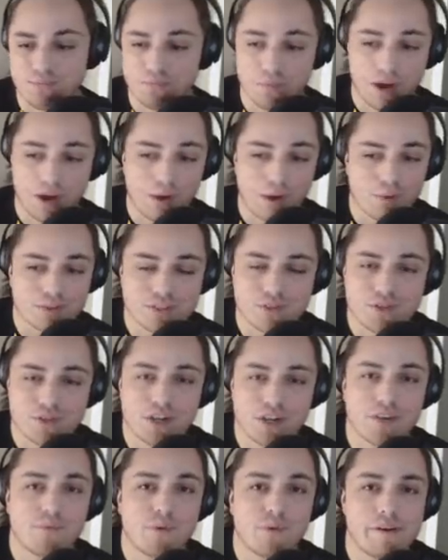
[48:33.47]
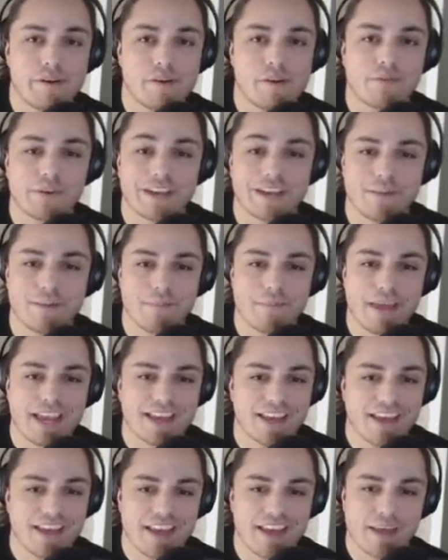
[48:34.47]
I wasn't sure if we were even gonna
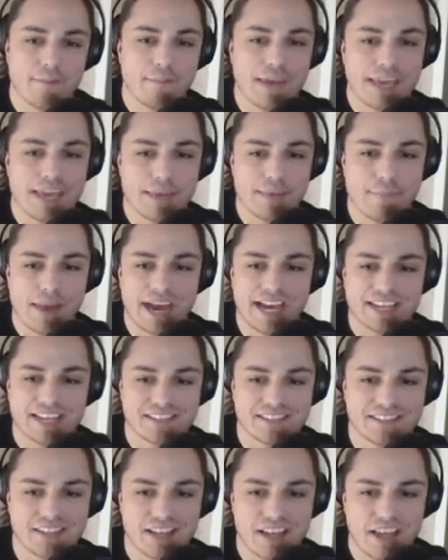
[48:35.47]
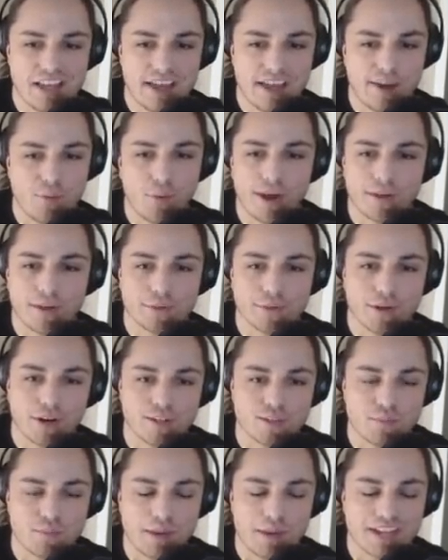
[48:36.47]
make make it past a wild
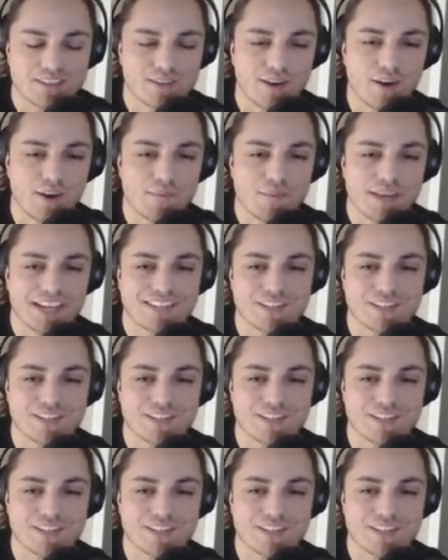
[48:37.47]
card spot. So I hope you guys